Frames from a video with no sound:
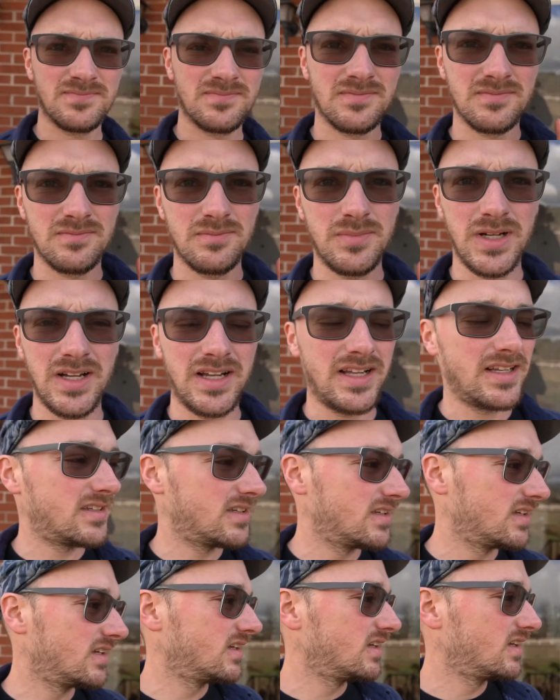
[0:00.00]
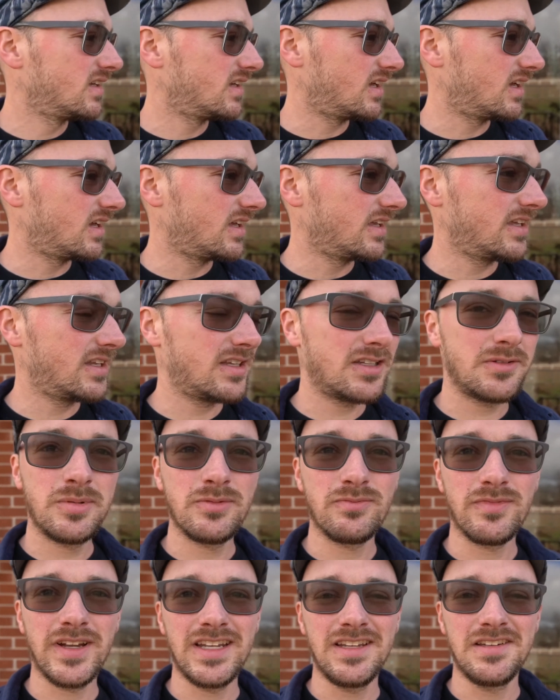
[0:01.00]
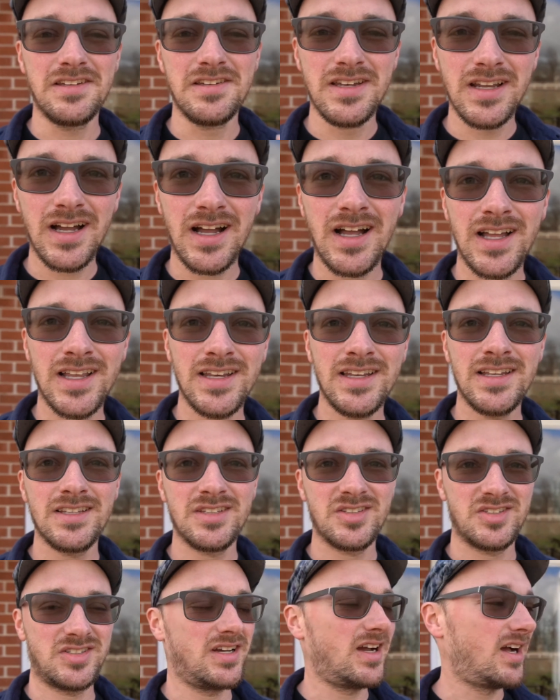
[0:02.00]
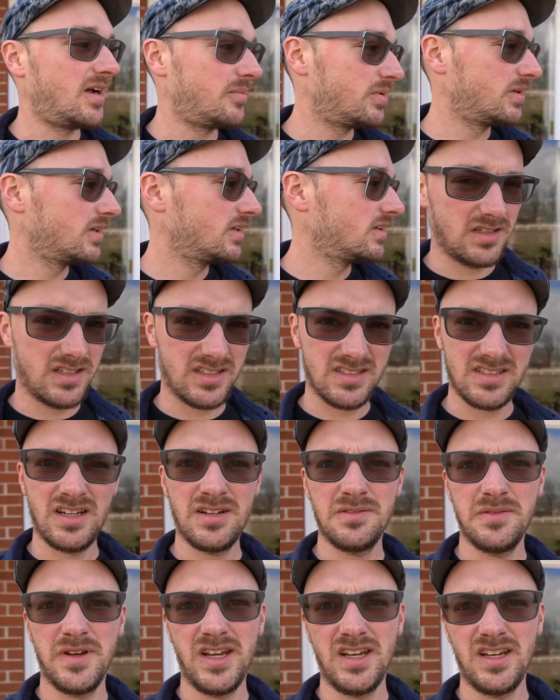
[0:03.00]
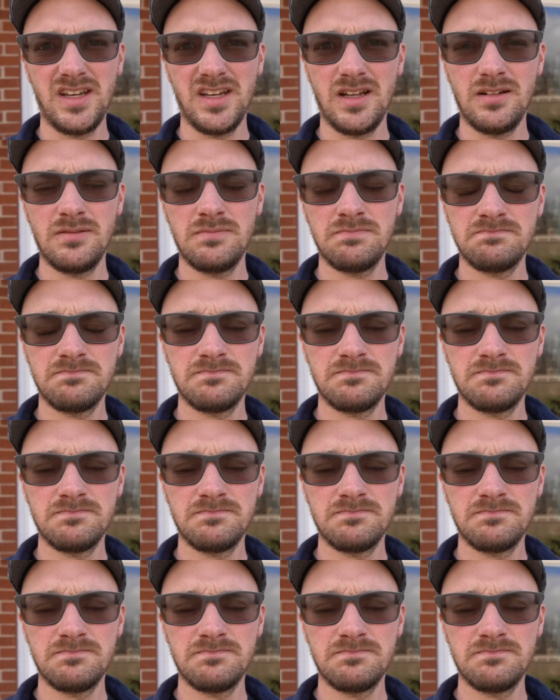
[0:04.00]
But it has been raining non-stop. It's not raining now.